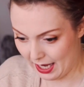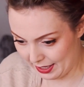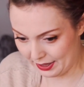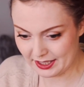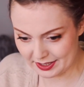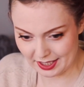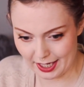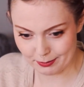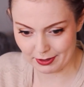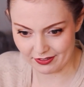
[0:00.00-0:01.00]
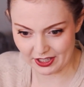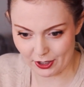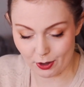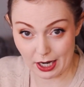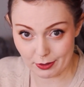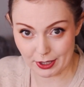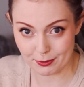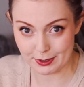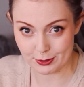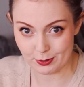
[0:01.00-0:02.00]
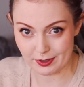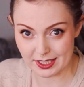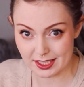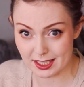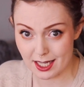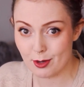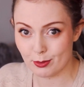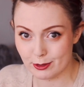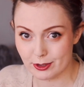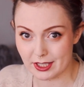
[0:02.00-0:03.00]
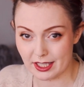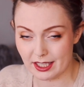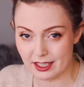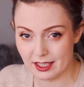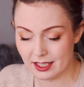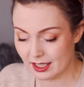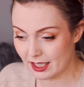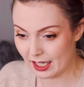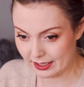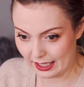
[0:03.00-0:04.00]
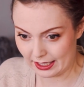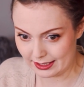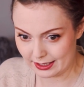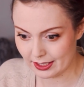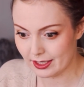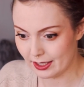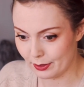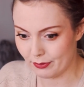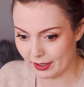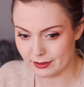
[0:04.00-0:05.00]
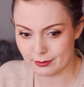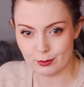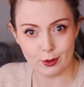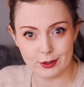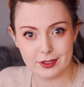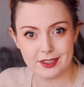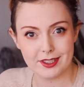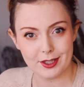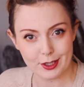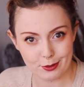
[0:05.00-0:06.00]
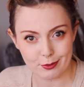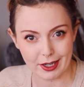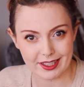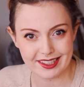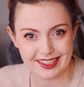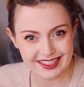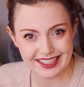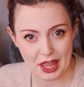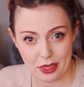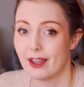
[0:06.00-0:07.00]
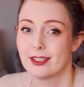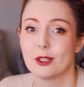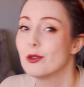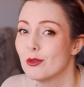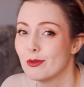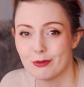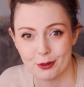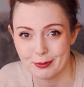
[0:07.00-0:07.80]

at this time in the video, I recommend doing this. We'll see at the end if that was the correct thing to do for